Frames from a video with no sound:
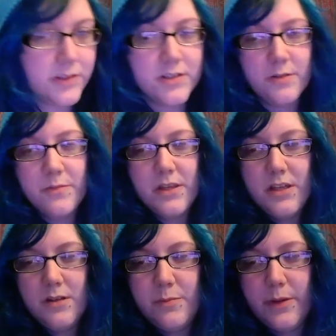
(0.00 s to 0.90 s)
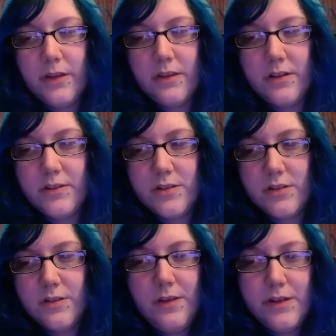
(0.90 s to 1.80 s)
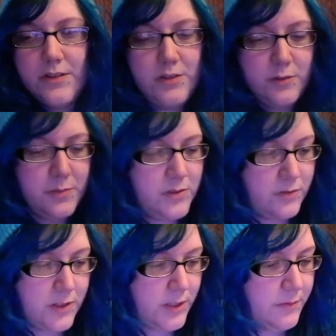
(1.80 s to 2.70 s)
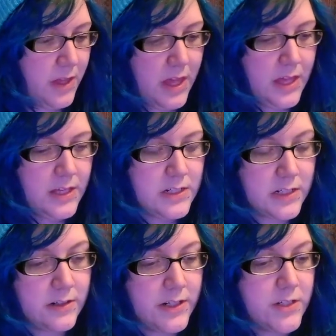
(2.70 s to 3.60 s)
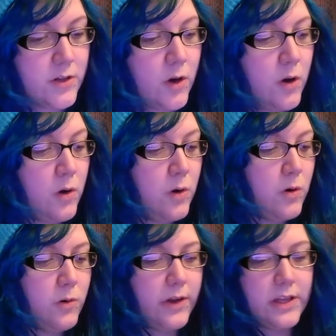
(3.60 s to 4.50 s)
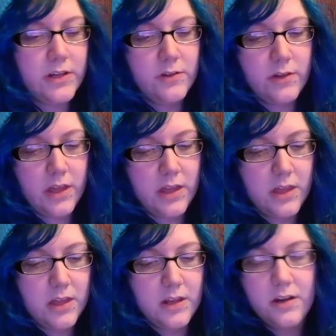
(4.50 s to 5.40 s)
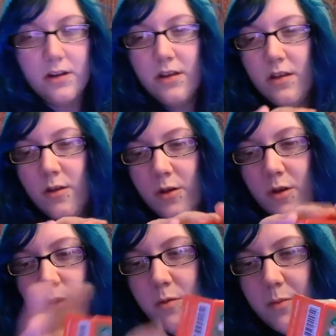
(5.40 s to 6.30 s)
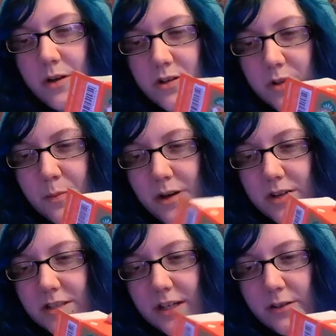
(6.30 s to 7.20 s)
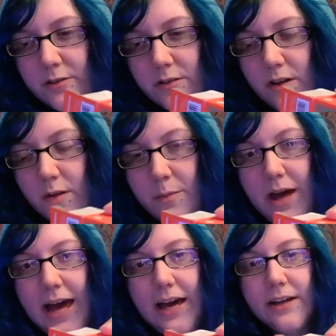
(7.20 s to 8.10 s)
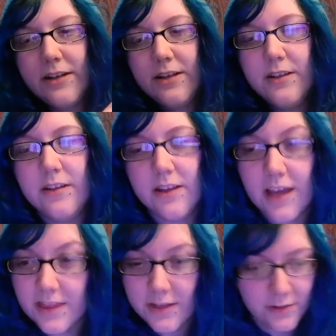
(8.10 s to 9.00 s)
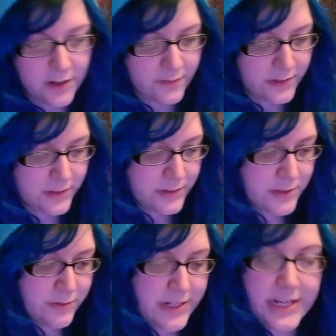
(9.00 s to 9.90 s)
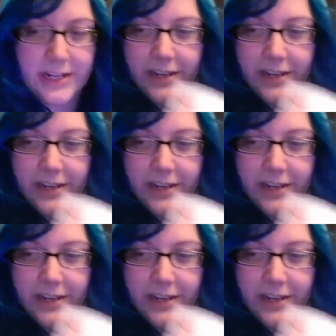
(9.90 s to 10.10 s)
or something, but they're just good luck soaps for decoration. Oh, and you can punch the box out on the back, and then you have a little screen,